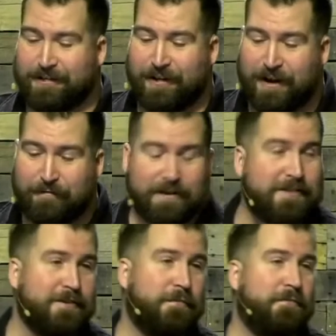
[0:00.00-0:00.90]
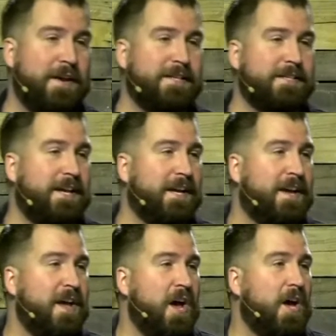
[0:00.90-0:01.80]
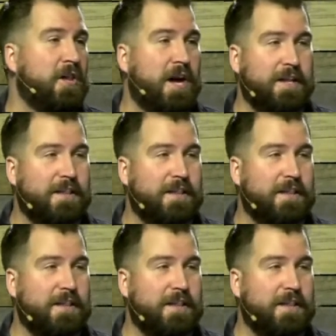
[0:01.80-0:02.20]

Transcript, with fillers: lot of us are facing a lot of